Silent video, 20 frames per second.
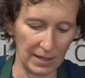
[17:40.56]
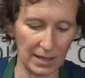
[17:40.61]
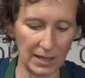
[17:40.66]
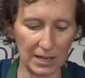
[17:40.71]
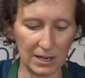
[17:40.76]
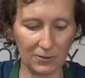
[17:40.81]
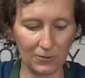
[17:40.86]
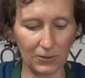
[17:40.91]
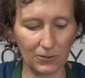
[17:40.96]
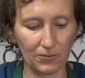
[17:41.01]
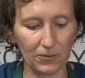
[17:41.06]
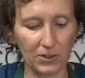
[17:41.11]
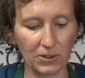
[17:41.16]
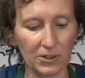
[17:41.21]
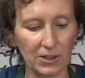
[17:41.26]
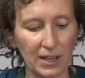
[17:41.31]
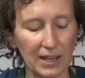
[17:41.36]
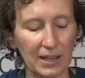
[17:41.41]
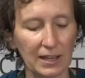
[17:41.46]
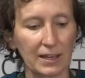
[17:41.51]
And if you
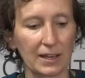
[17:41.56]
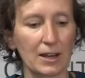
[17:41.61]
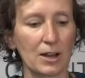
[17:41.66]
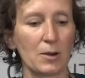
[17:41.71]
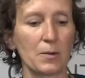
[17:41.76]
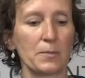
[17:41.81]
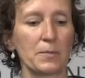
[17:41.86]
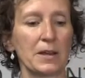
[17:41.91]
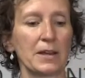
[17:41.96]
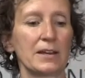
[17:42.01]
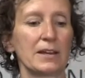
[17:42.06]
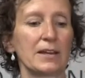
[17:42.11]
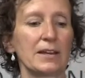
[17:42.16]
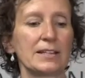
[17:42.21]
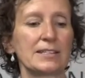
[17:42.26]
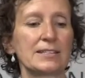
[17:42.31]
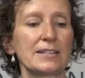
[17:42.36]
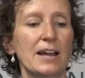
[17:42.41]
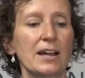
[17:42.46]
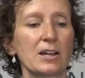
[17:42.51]
feel like
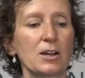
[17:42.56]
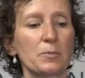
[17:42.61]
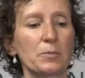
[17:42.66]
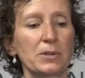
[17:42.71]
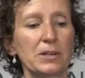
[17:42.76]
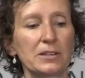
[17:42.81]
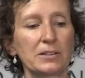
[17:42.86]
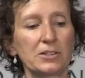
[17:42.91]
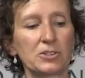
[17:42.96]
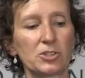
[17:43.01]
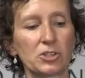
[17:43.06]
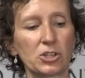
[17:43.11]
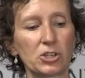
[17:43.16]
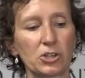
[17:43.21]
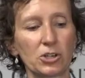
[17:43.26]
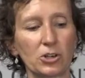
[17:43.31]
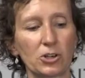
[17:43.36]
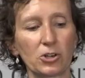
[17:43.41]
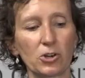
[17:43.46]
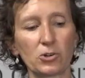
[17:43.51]
it's not completely
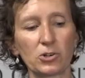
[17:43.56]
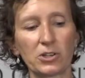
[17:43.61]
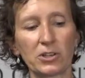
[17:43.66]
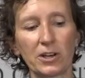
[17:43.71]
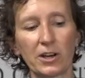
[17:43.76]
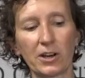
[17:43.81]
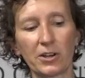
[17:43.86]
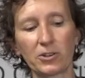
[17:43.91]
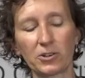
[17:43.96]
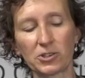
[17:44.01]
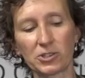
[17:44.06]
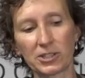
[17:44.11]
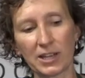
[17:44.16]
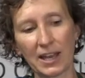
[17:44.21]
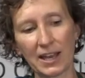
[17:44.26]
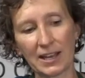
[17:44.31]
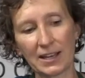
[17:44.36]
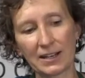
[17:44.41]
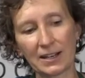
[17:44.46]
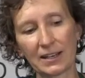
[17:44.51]
secure, go to the other
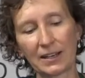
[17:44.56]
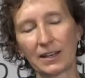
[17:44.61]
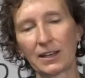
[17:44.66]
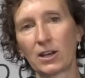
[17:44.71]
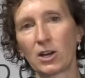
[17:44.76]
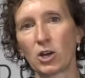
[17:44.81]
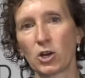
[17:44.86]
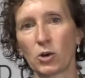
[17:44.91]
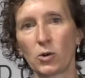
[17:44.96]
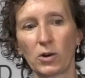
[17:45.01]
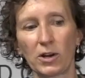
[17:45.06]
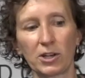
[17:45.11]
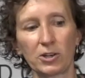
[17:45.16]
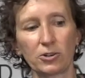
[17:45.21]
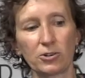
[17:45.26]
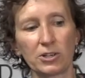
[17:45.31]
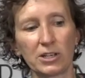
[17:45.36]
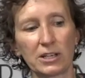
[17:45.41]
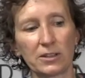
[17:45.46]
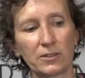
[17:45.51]
side, go
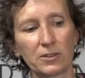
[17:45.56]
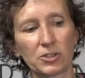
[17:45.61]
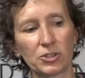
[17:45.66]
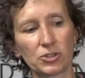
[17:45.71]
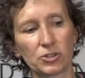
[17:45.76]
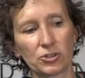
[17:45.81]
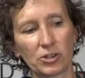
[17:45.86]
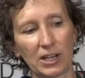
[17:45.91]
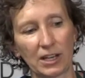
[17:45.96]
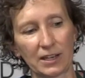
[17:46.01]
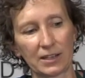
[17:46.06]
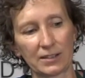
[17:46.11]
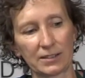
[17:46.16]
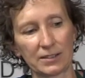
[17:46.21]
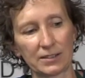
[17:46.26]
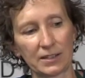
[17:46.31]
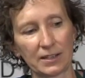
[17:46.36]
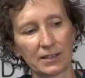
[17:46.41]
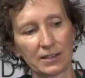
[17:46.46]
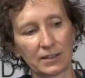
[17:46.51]
underneath the
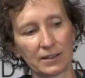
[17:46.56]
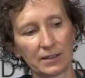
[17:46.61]
strand,